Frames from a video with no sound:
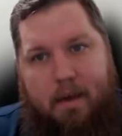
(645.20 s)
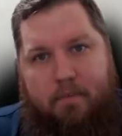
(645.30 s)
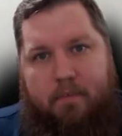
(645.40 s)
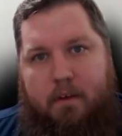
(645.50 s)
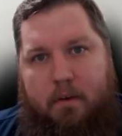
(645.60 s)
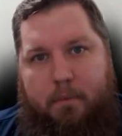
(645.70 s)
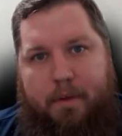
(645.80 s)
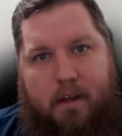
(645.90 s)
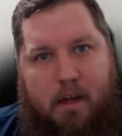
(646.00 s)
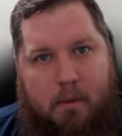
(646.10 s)
have
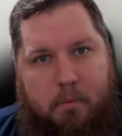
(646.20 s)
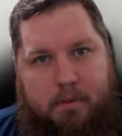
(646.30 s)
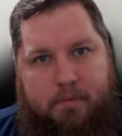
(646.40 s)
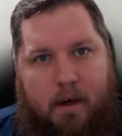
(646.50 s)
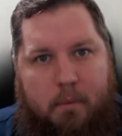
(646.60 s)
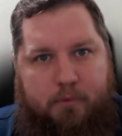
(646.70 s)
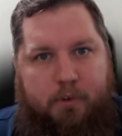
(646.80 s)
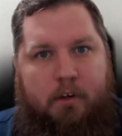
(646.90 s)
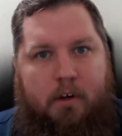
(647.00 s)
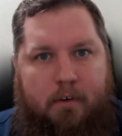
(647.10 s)
a couple of
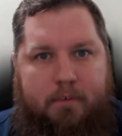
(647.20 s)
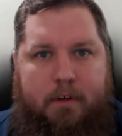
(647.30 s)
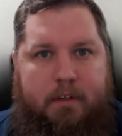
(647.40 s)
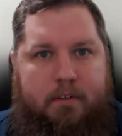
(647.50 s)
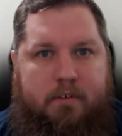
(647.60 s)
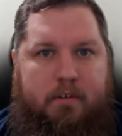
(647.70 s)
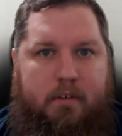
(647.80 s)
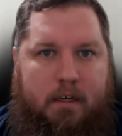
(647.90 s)
upfront offerings